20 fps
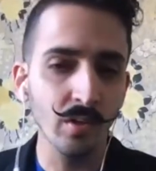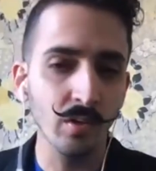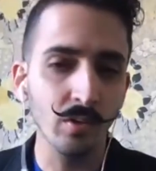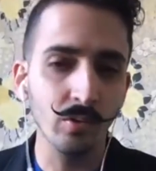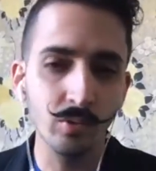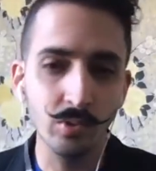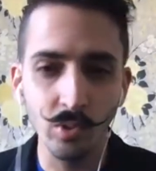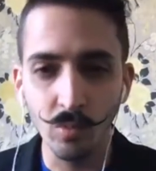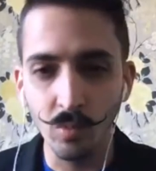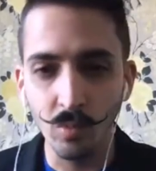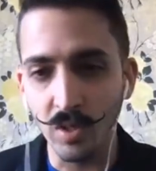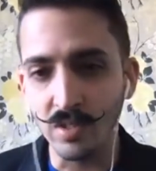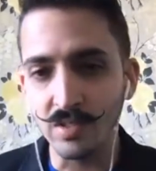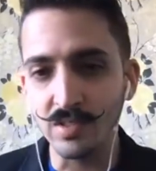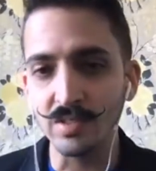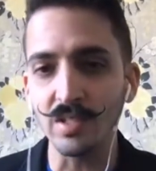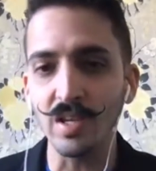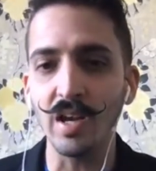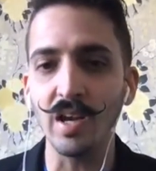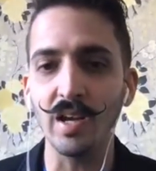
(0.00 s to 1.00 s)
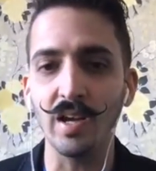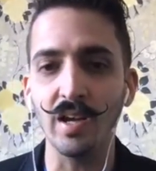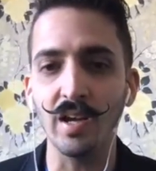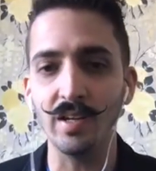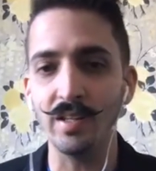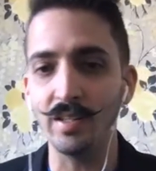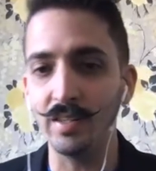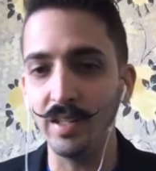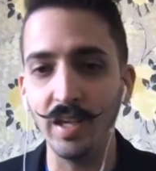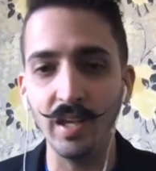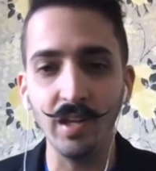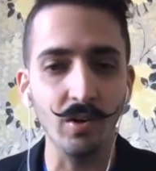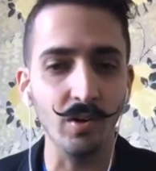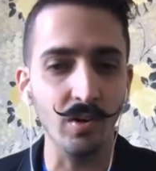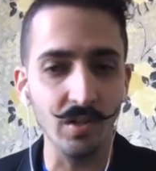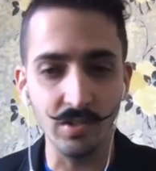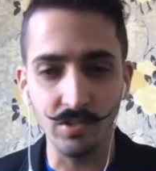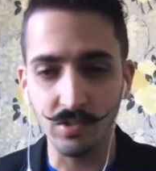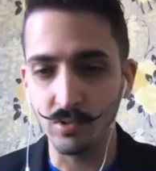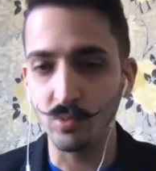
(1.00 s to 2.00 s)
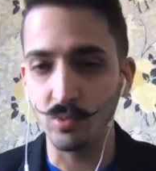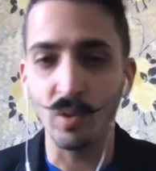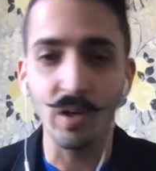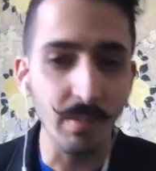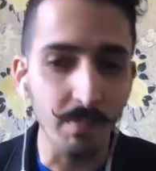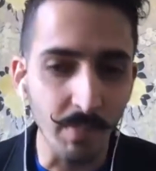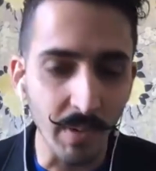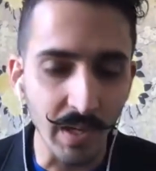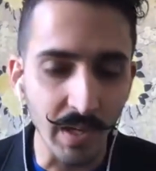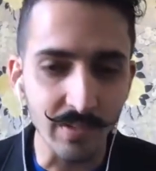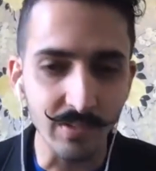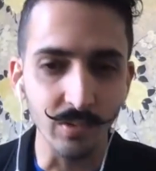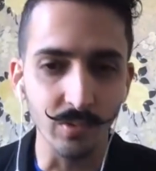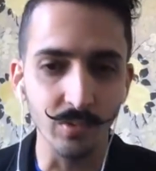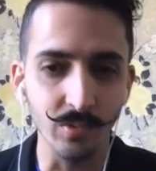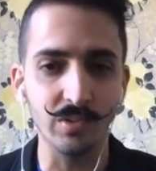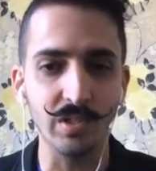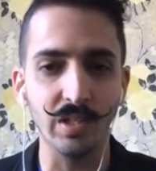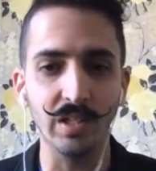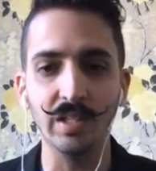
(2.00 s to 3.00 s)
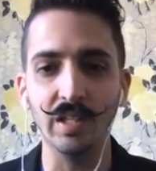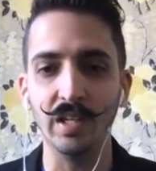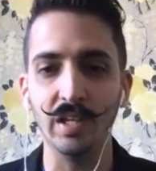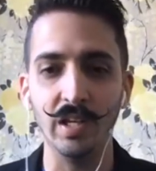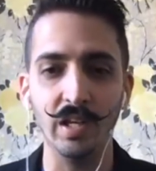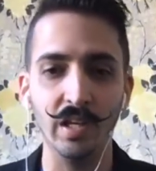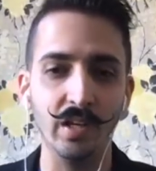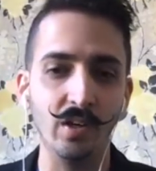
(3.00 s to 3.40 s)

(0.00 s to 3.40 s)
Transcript: two weeks uh, later is 20 pesos and then it